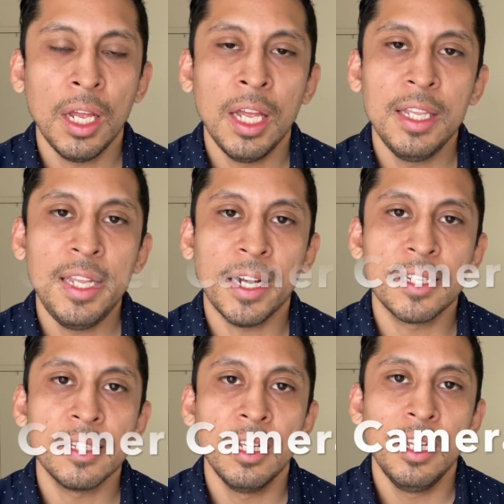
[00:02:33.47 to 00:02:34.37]
Next,
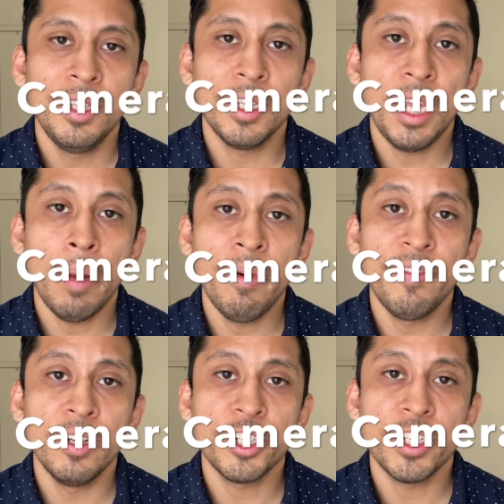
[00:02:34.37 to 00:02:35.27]
the camera
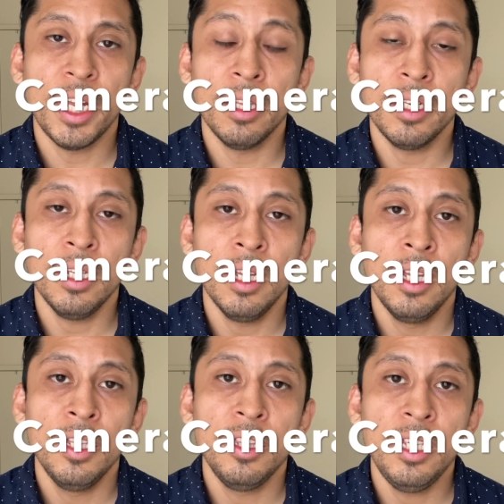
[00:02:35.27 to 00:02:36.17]
functionality.
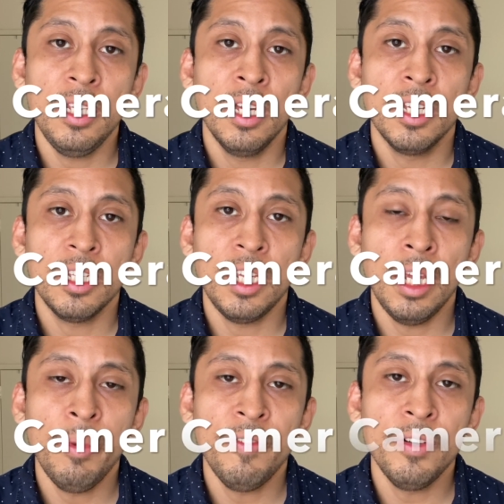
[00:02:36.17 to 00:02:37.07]
The camera
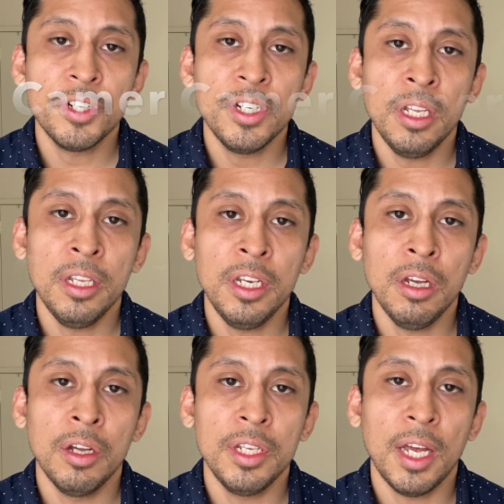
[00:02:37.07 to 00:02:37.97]
functionality on
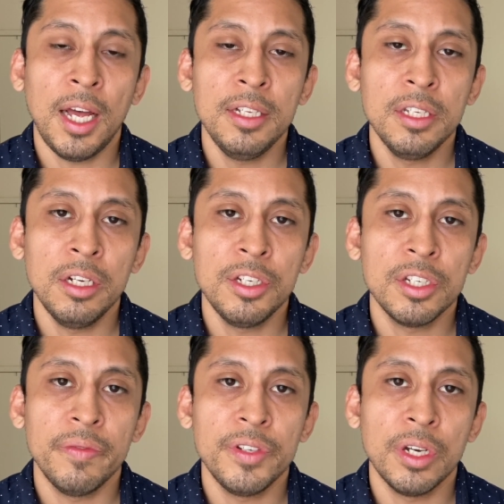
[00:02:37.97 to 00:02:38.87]
the iTouch
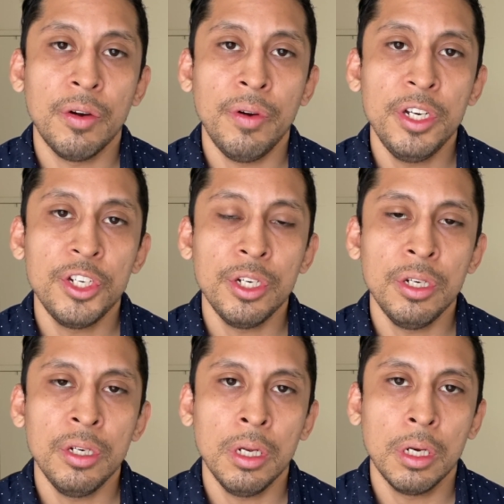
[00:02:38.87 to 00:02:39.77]
7th generation
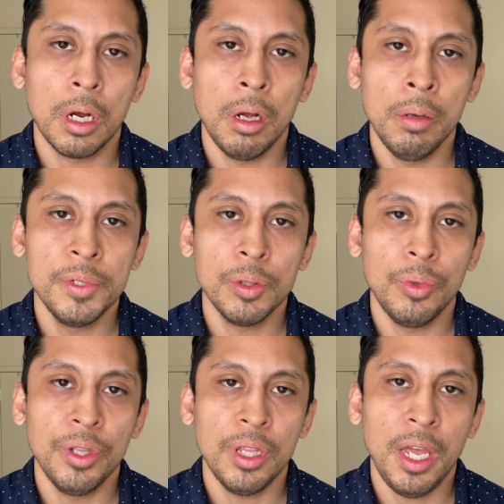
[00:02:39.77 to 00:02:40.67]
comes with
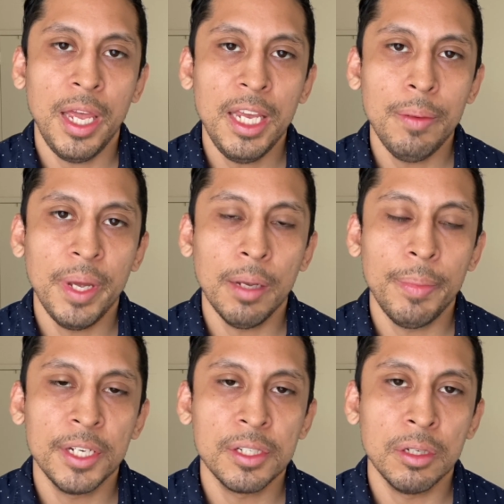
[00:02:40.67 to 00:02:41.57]
8
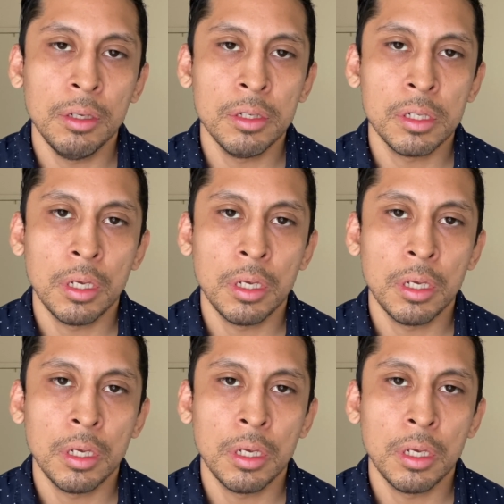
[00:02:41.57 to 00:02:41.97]
megapixels